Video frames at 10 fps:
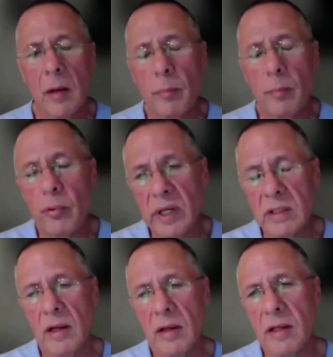
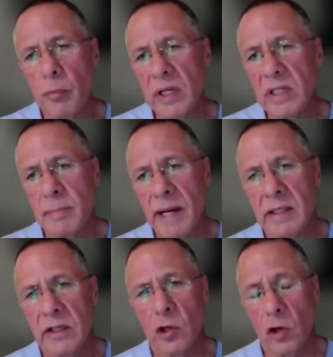
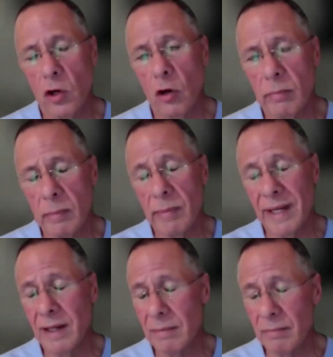pre-inspecting your home
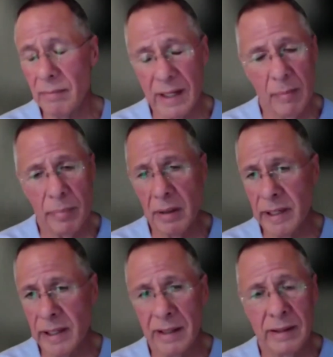may not be a
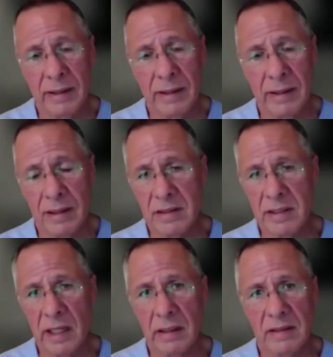bad idea. It's
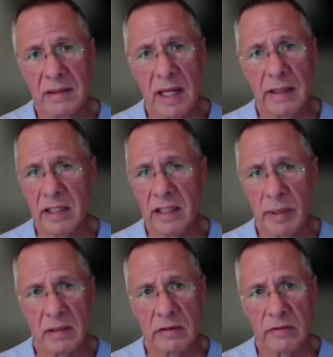not that
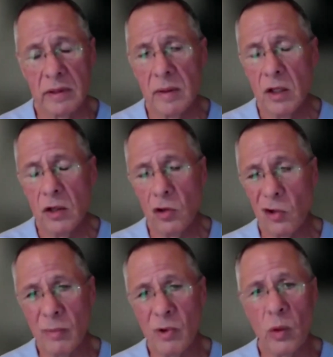expensive. You'll
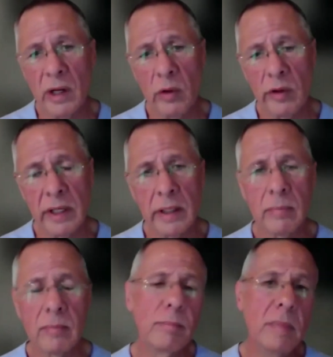come away with a
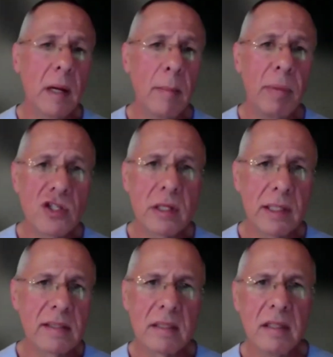punch
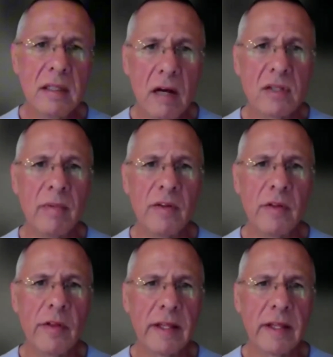list of some of the
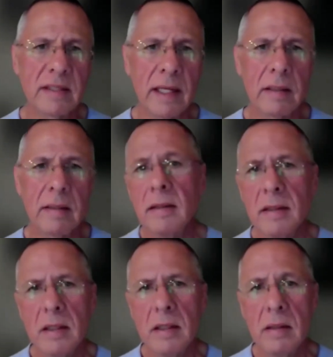things that
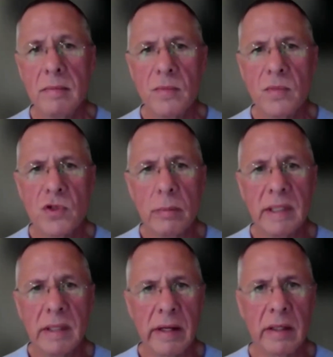should be
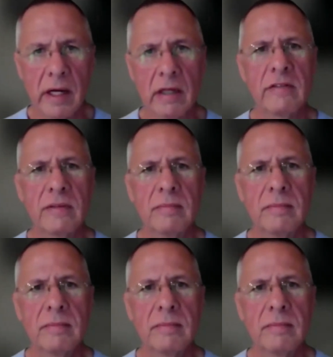taken care of.